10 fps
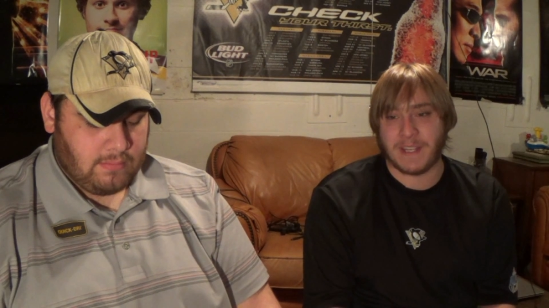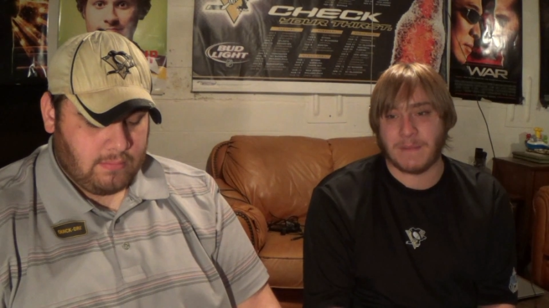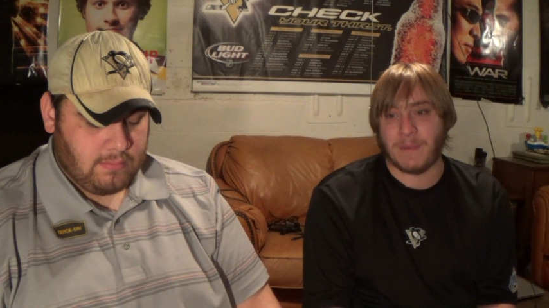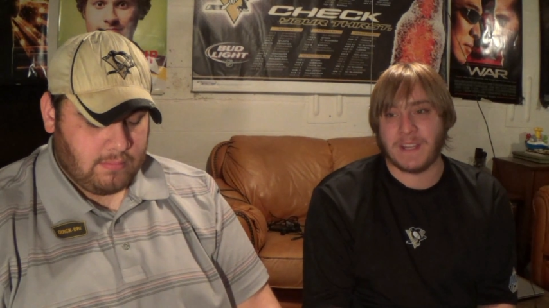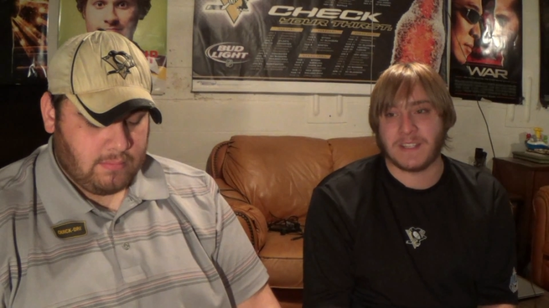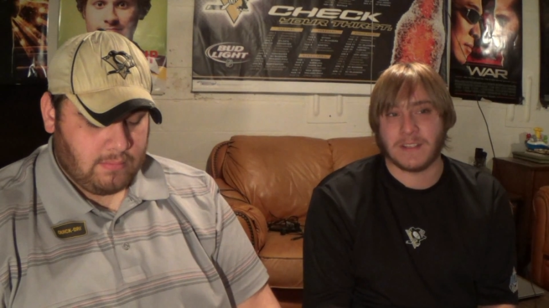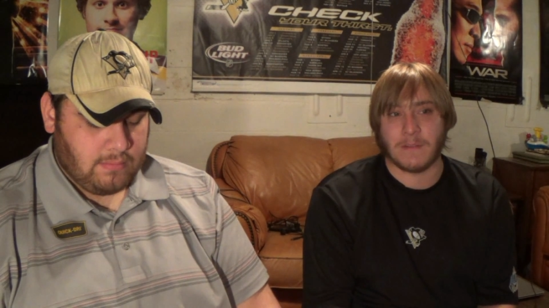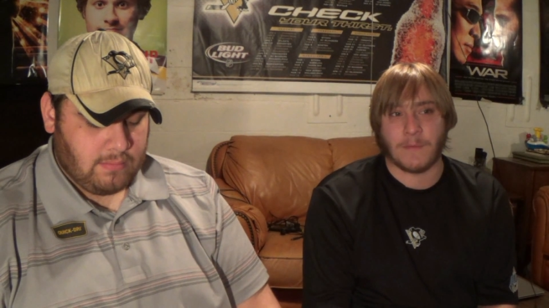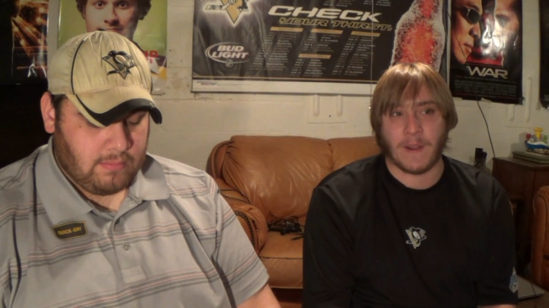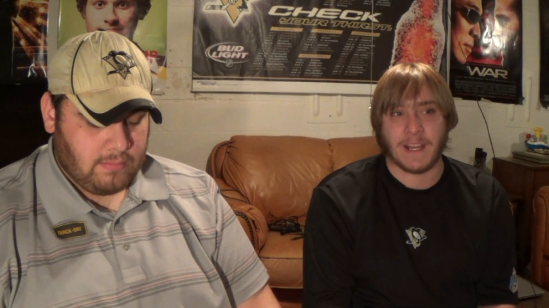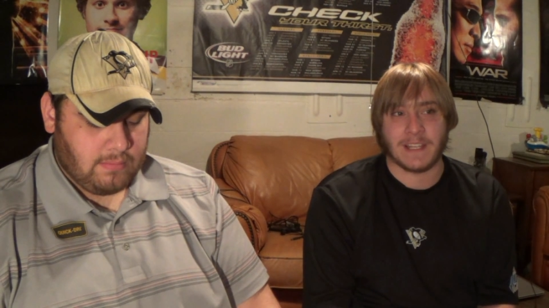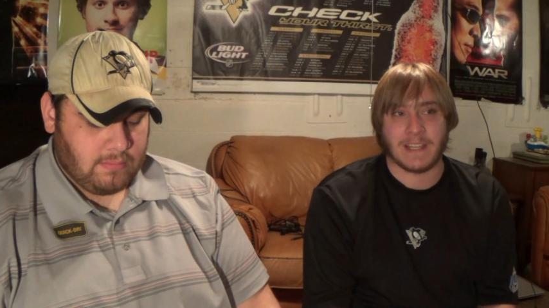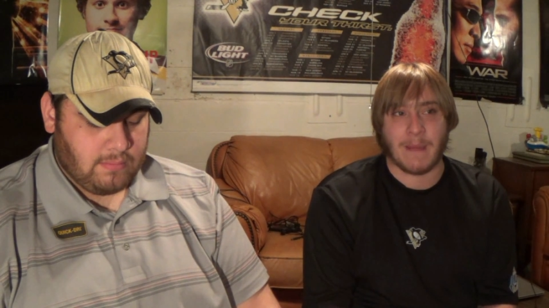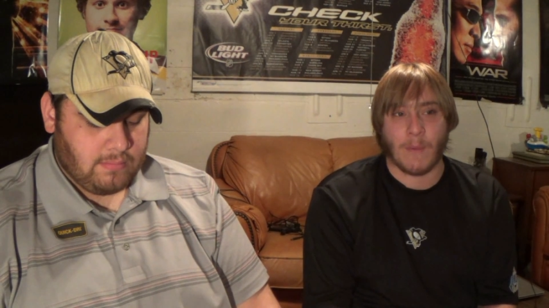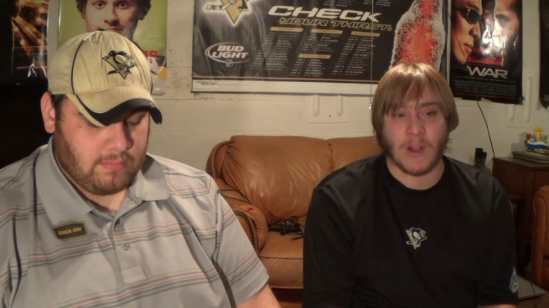Speaker 1: bits and pieces of
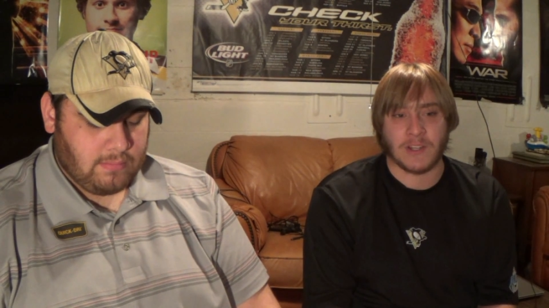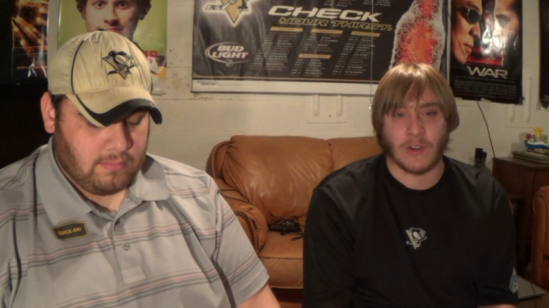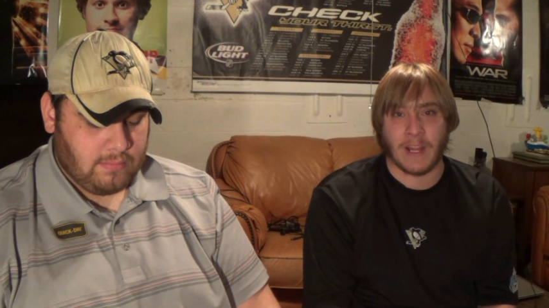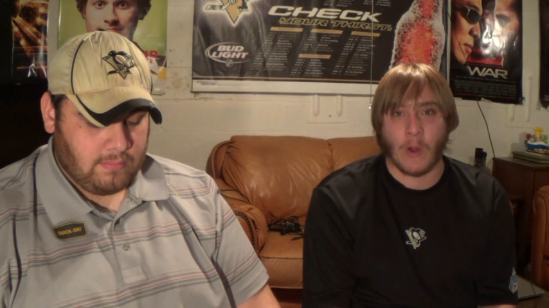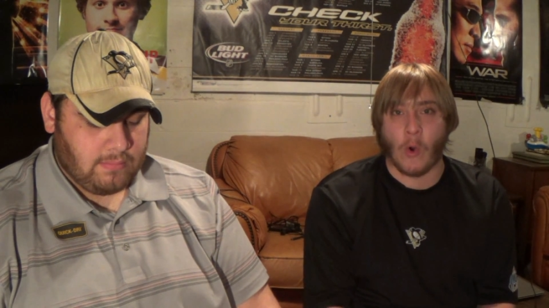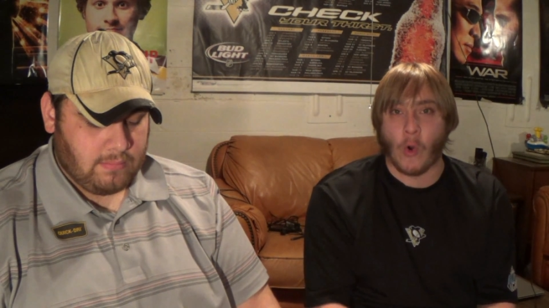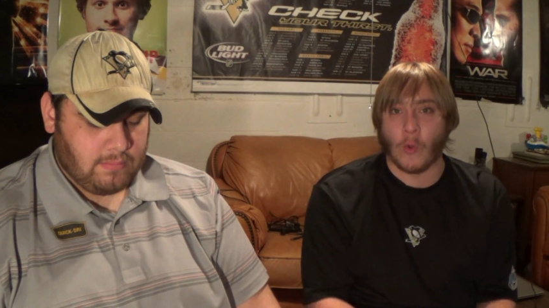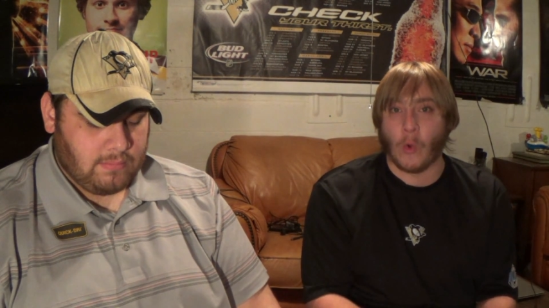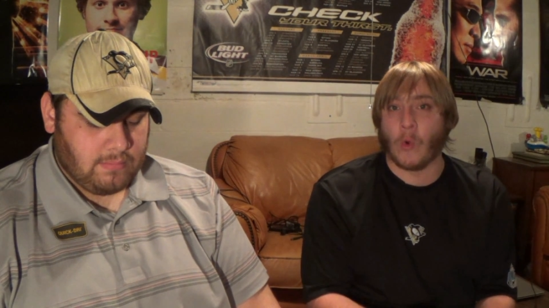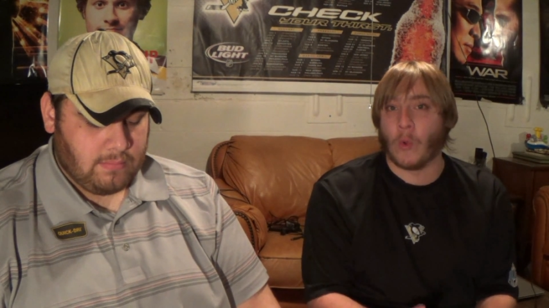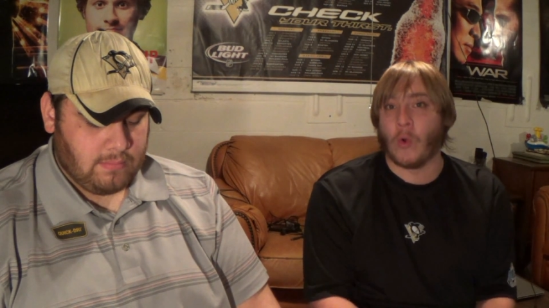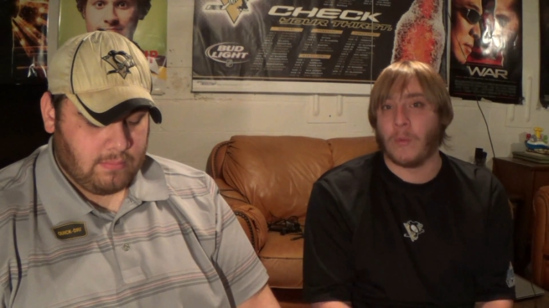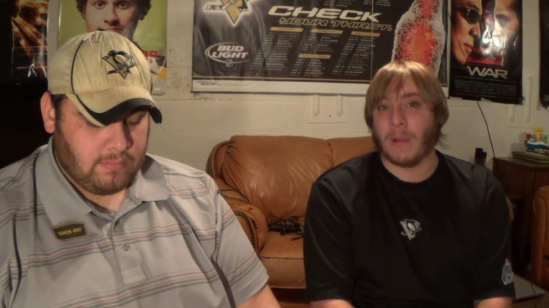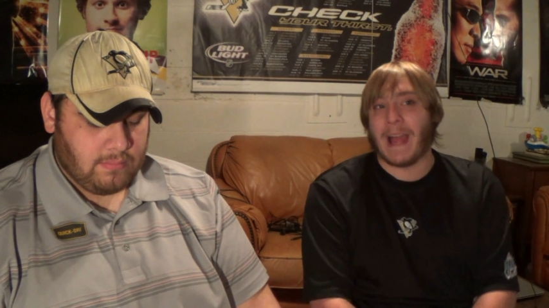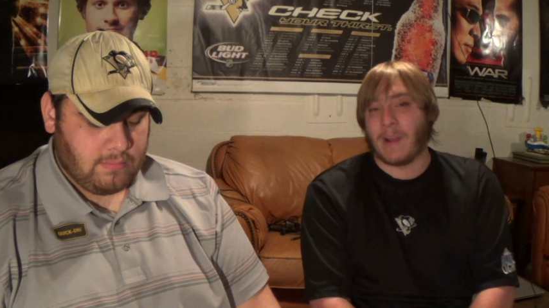Frankenstein monster, like old, old, old
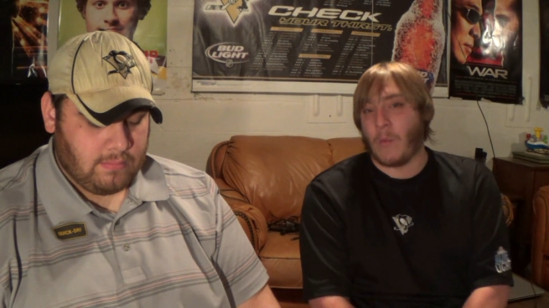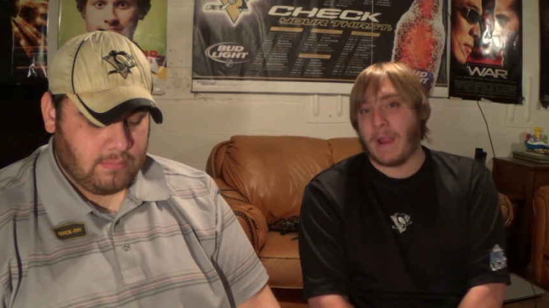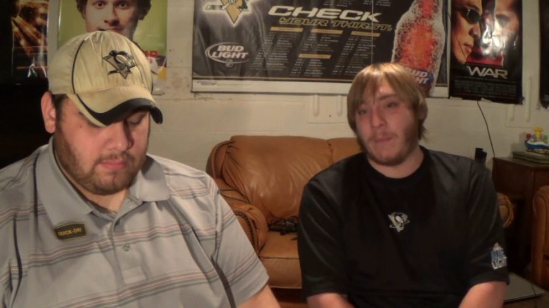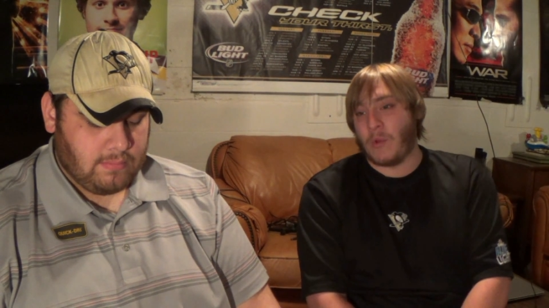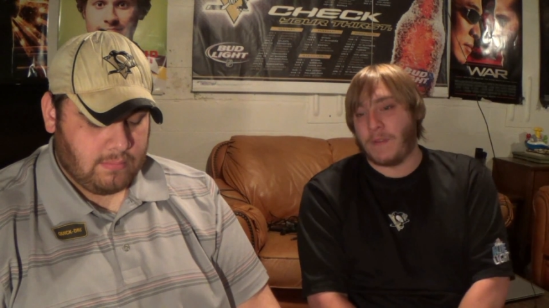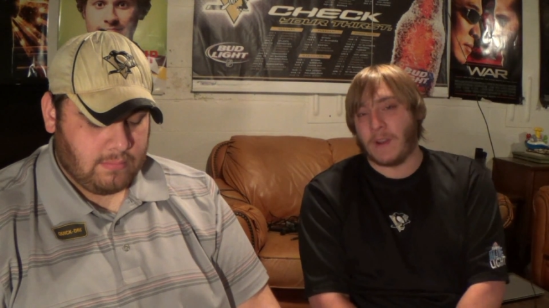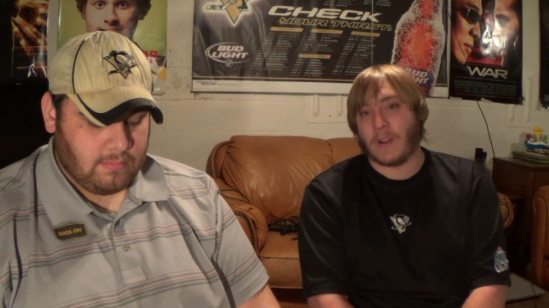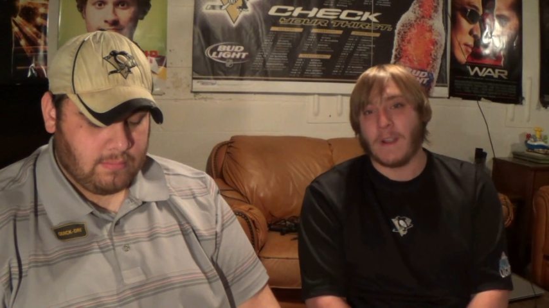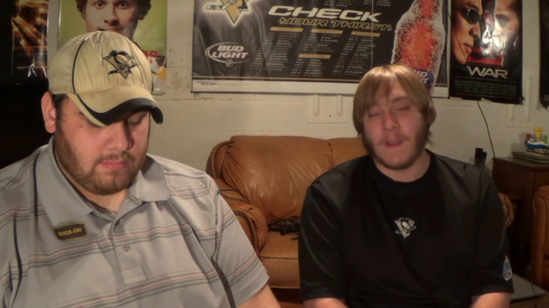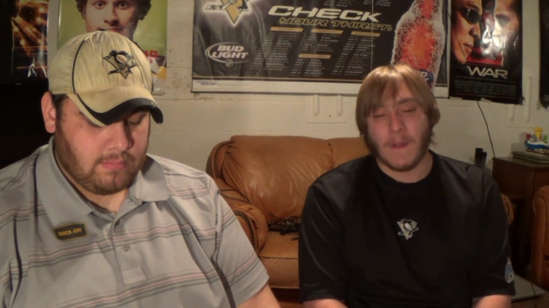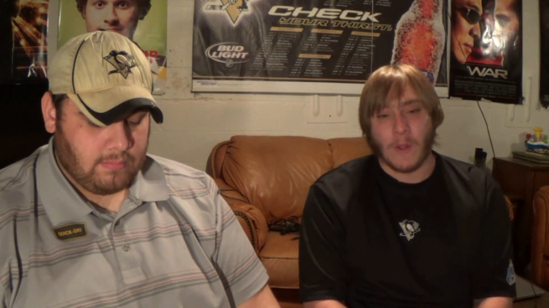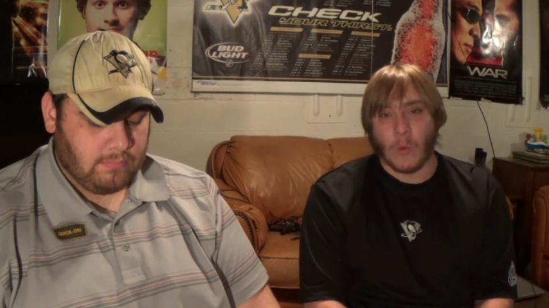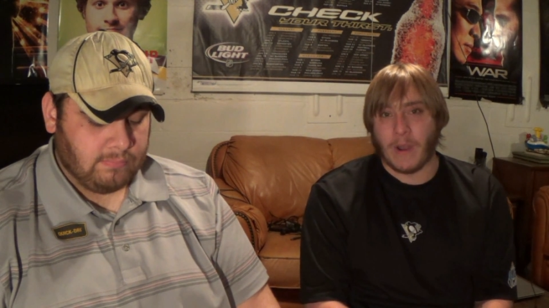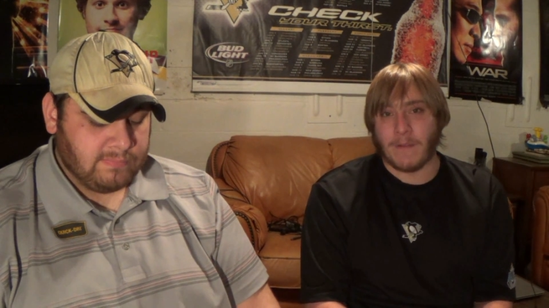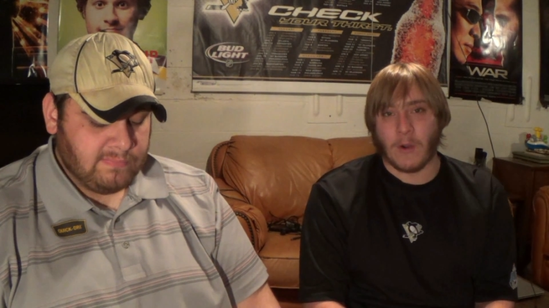black and white movie or
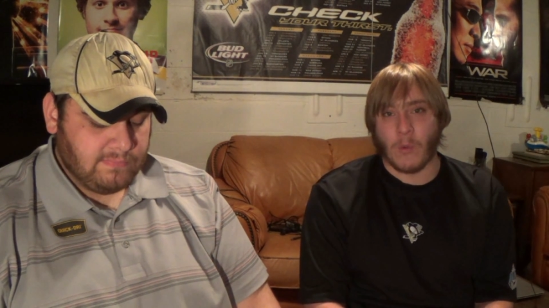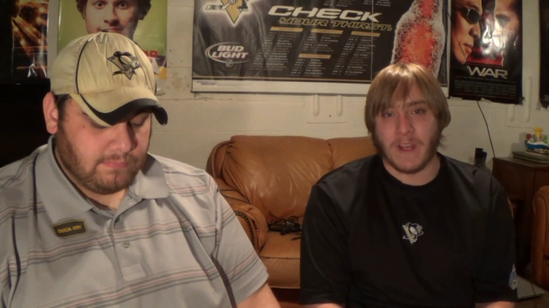whatever it